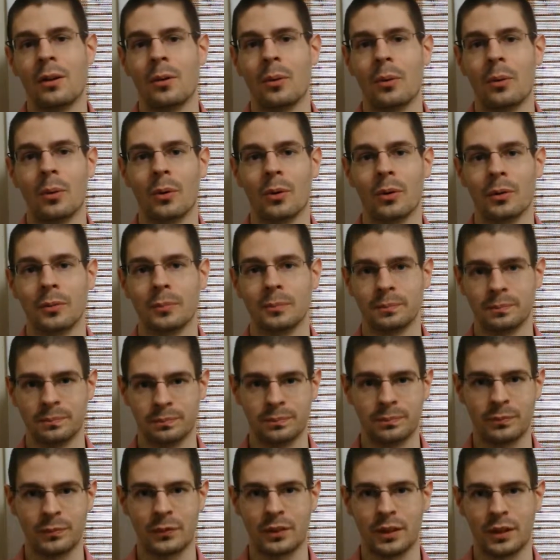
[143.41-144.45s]
or
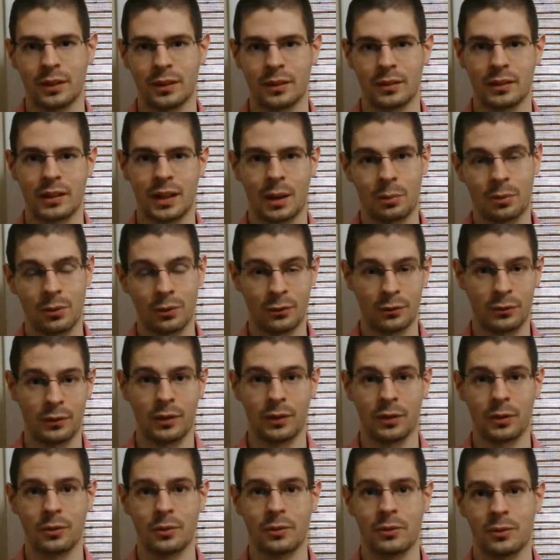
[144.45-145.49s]
the depth of
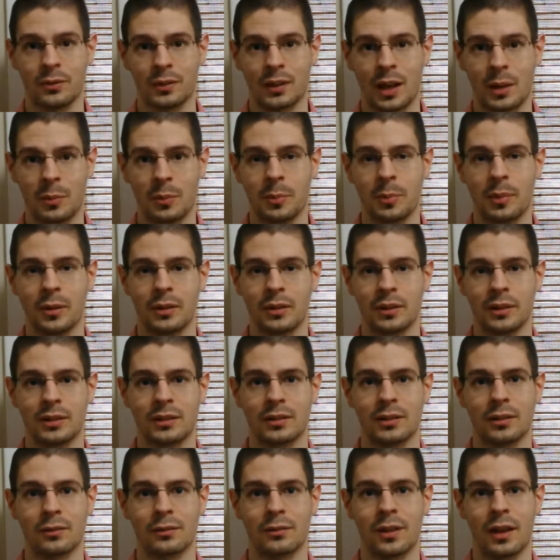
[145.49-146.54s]
field
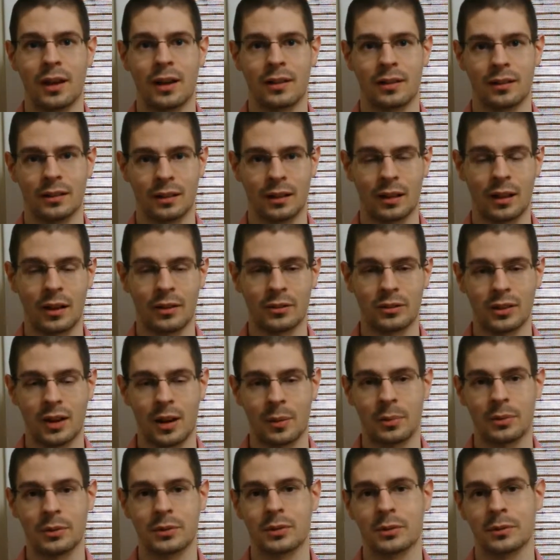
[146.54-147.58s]
capabilities of that larger
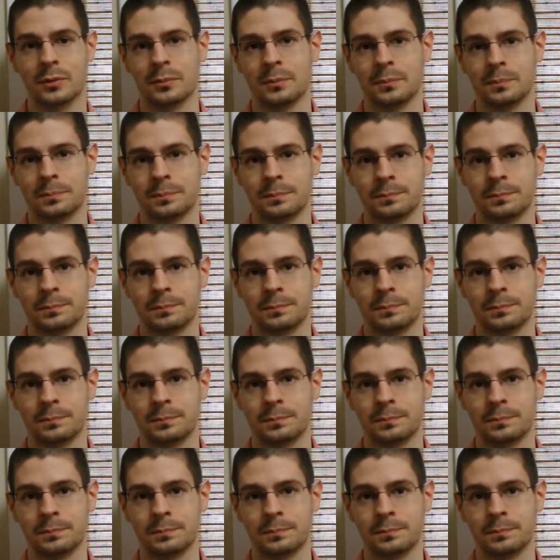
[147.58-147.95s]
aperture.